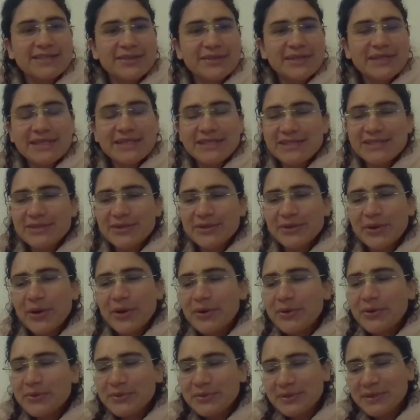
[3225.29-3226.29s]
It is your
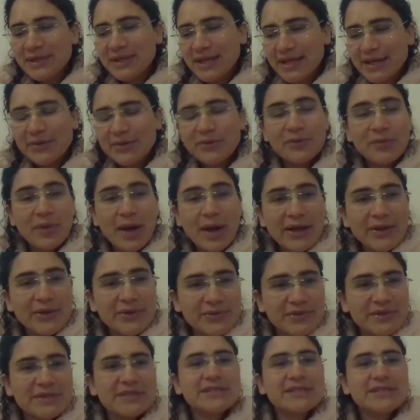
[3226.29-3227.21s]
own wealth.